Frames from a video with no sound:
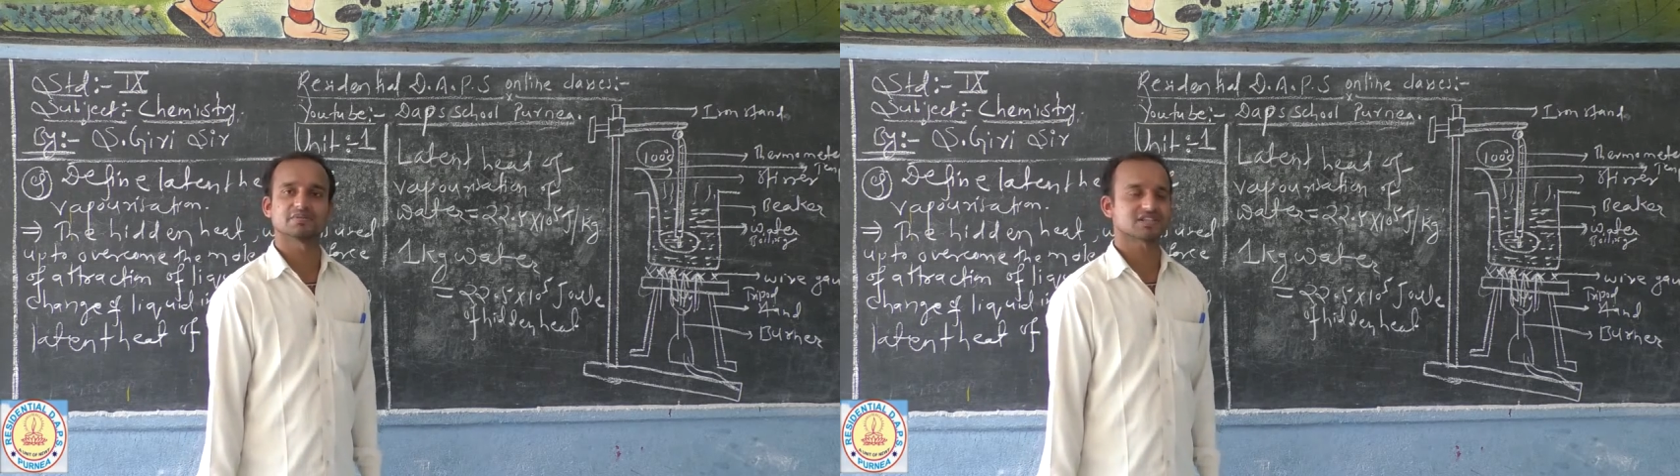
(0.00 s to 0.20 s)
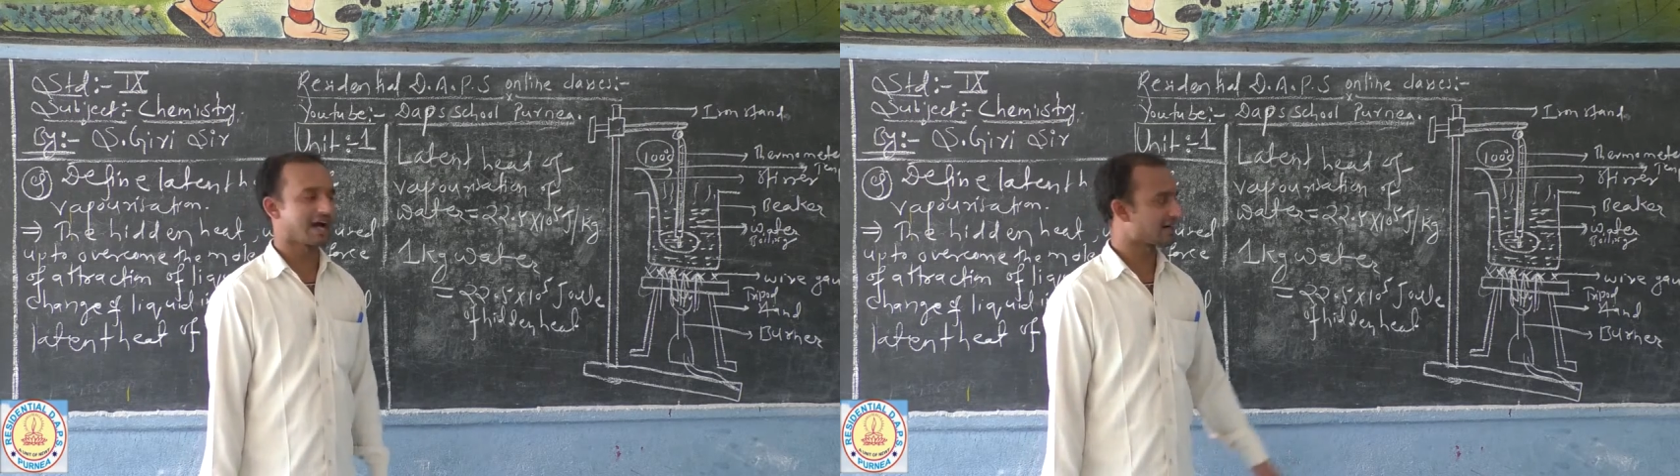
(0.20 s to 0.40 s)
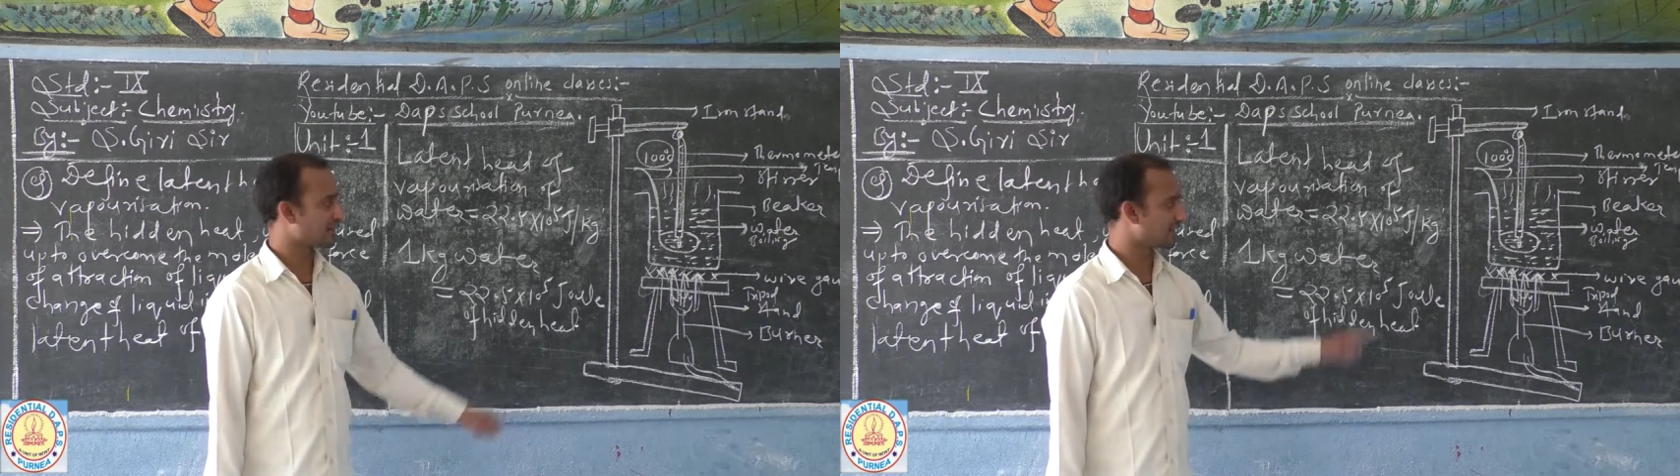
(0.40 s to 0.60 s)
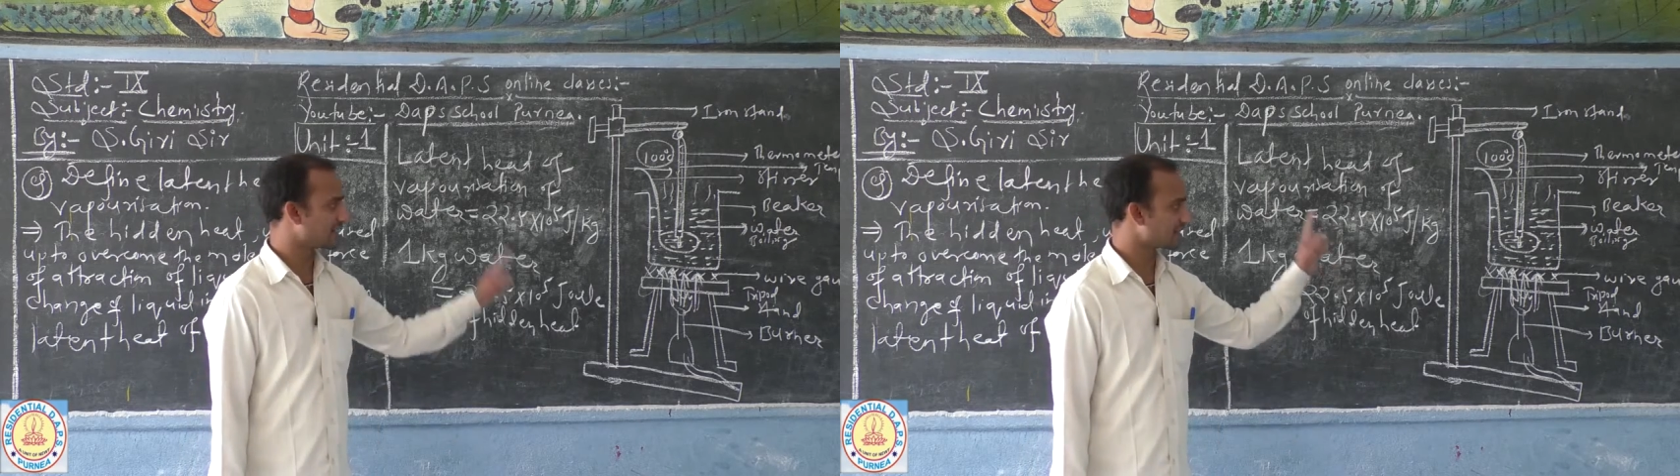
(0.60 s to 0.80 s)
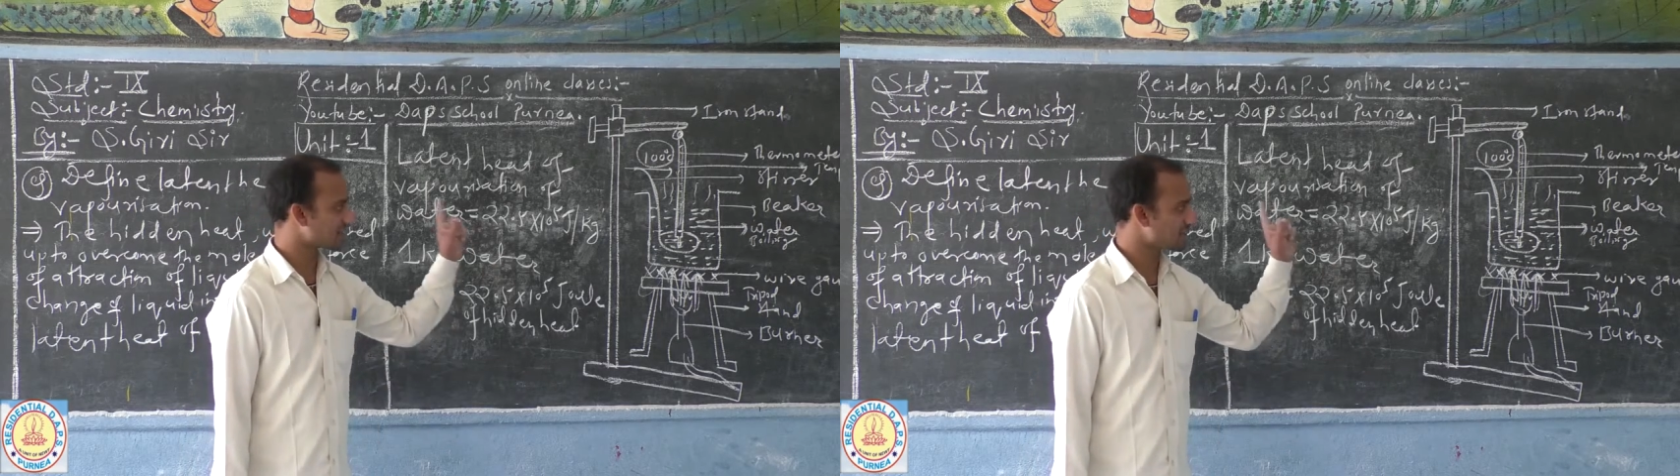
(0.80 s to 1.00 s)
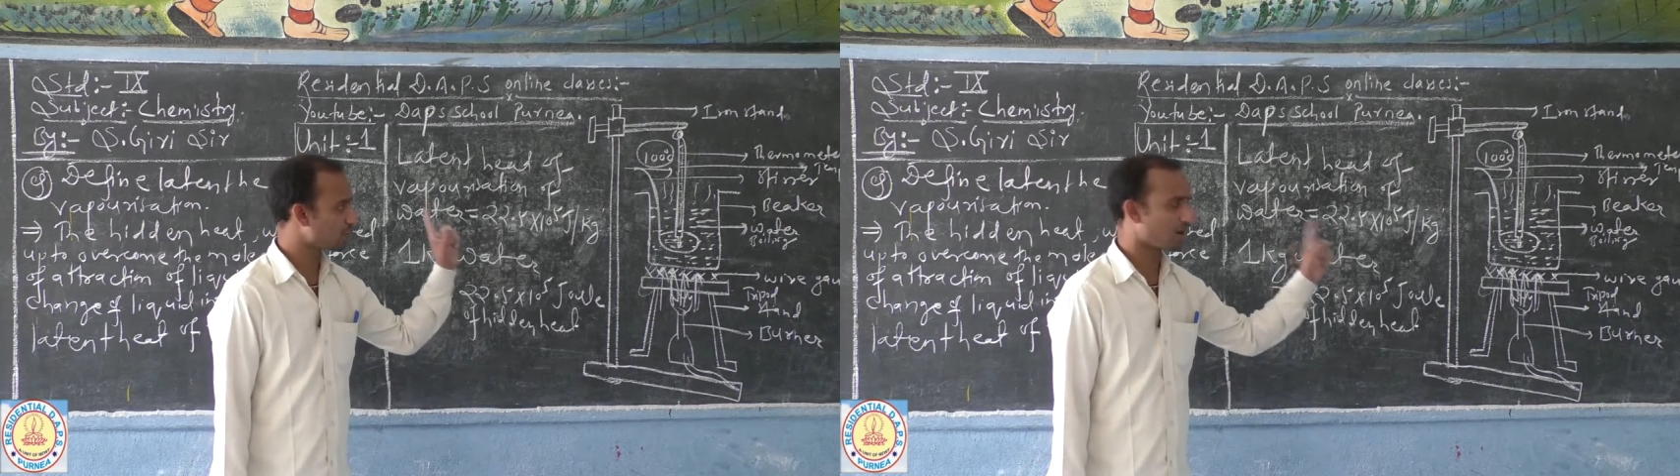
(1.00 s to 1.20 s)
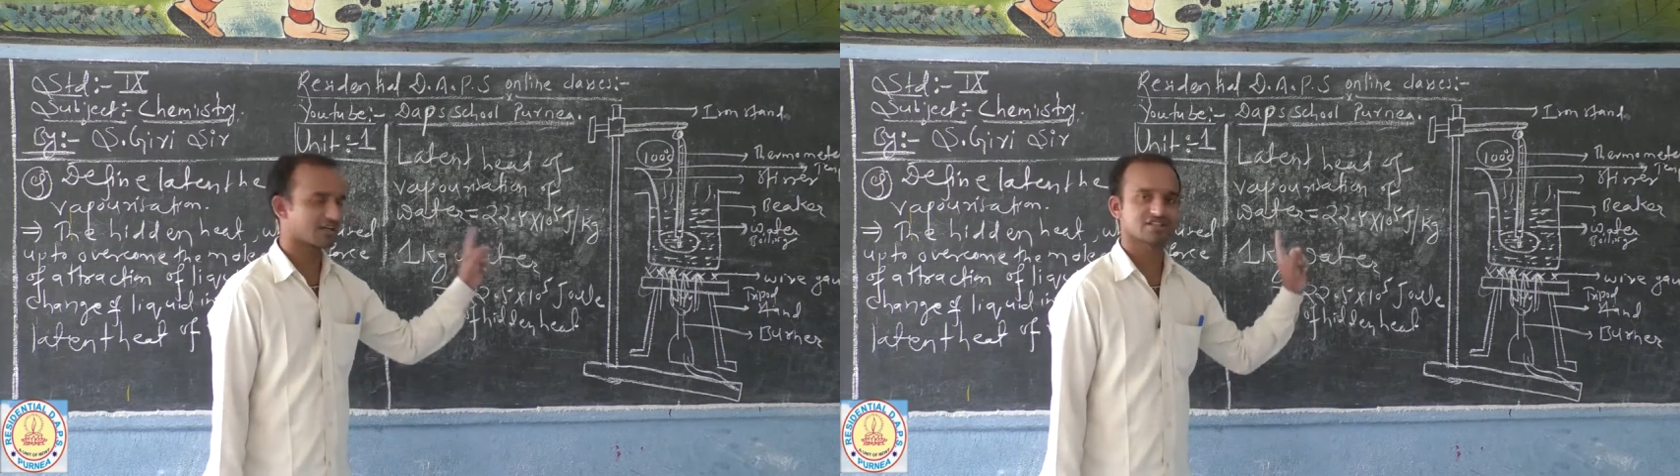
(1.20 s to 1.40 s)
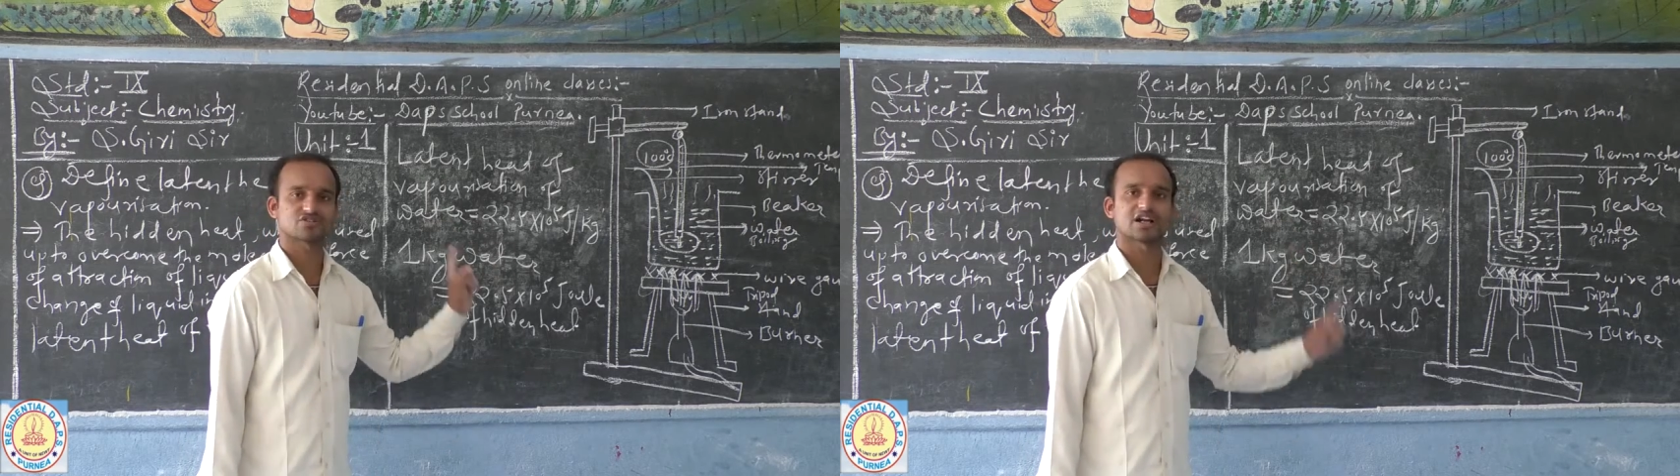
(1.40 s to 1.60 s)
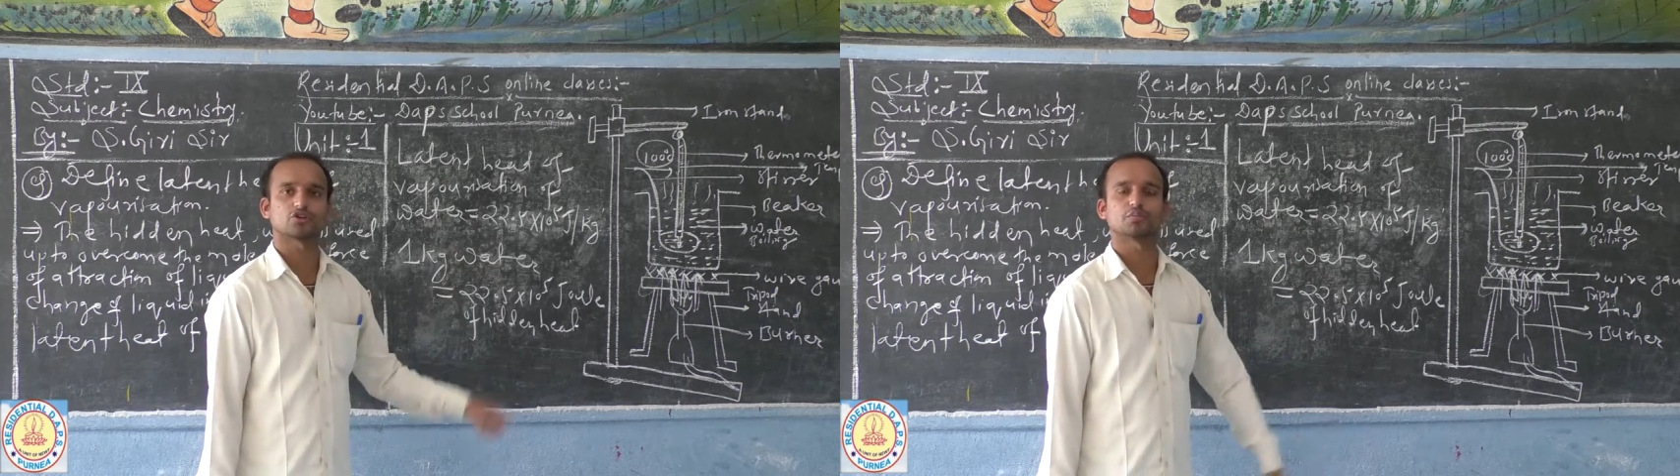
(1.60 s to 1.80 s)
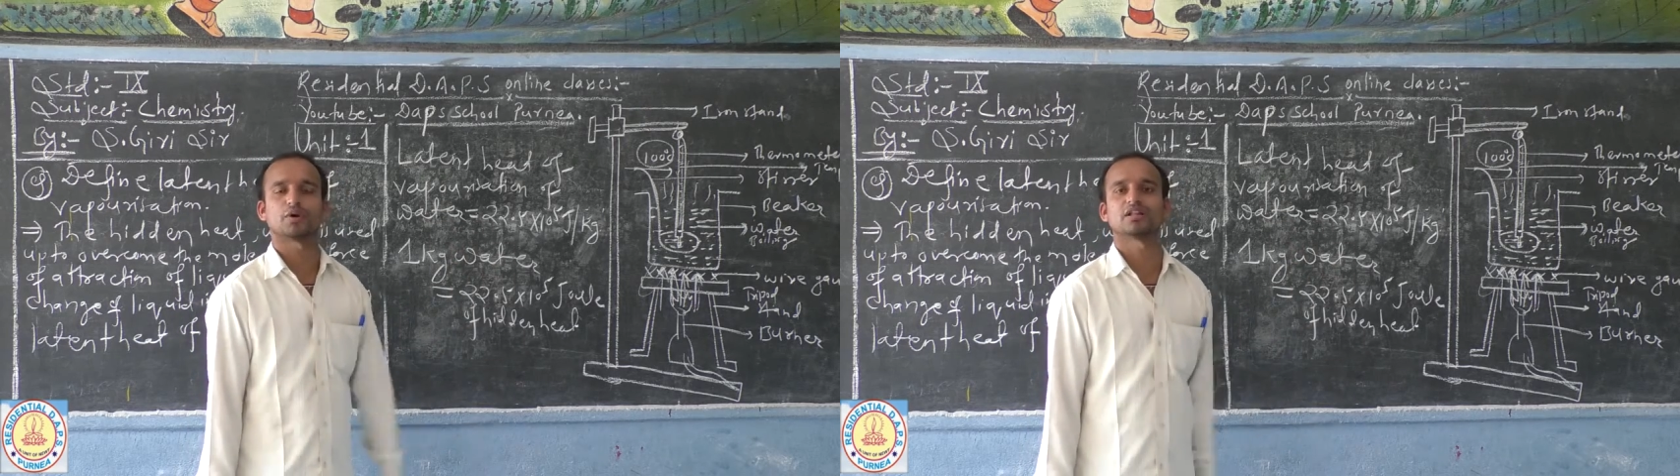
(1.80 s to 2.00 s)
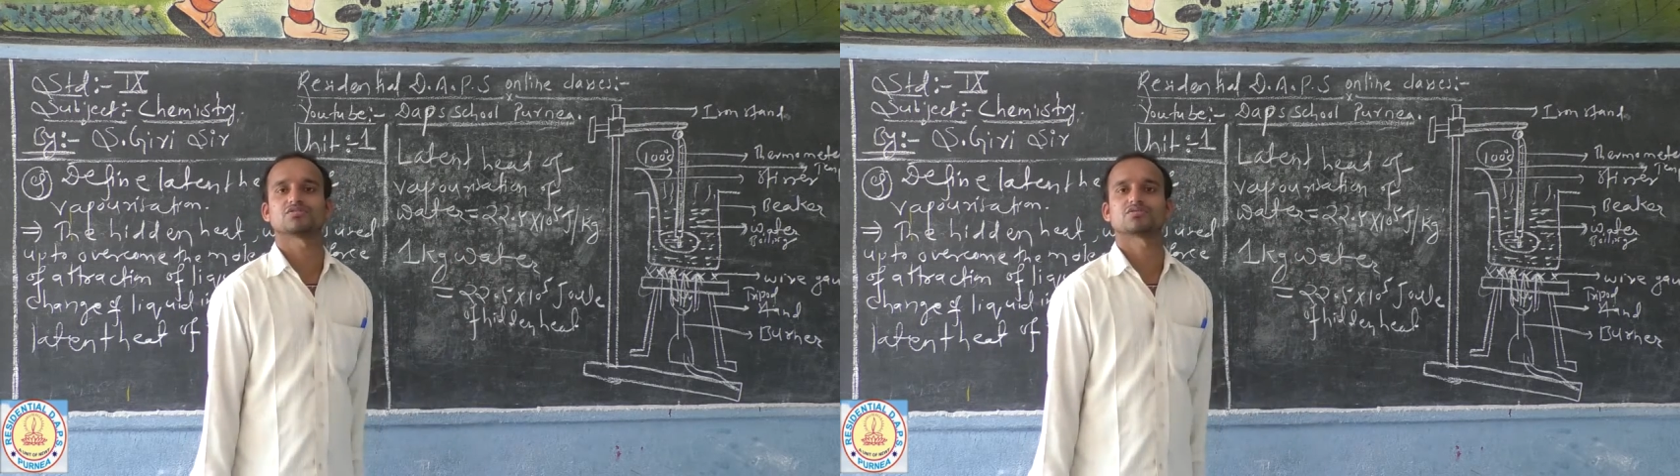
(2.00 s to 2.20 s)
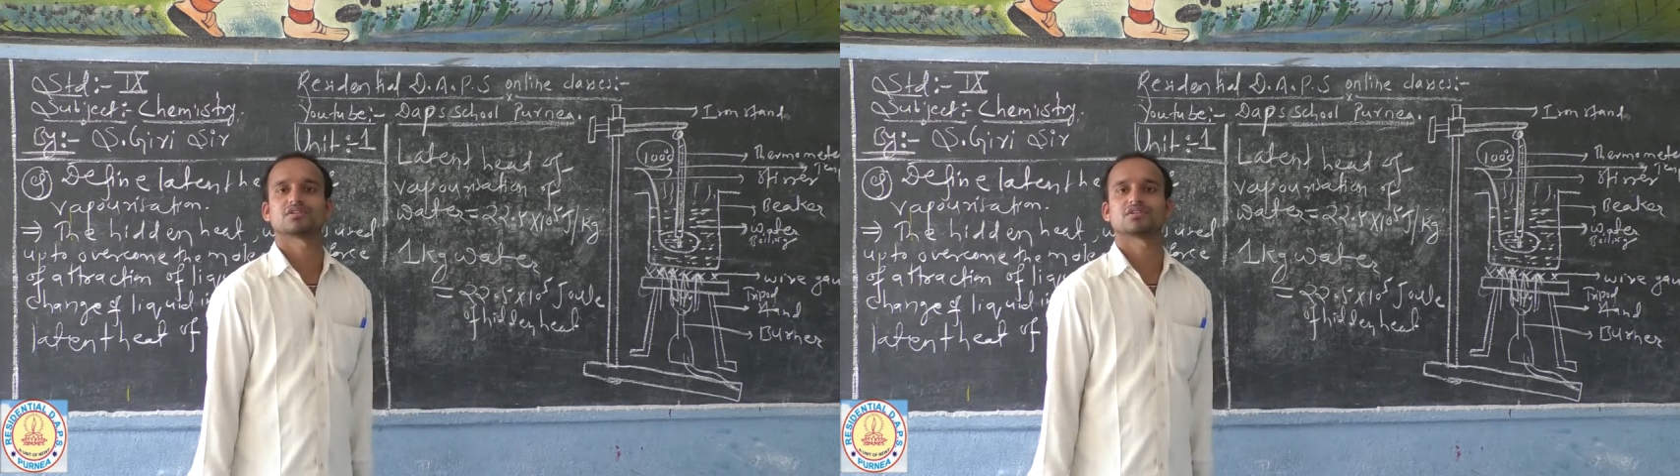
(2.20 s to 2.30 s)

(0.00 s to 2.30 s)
means at 100 degrees C water start to boil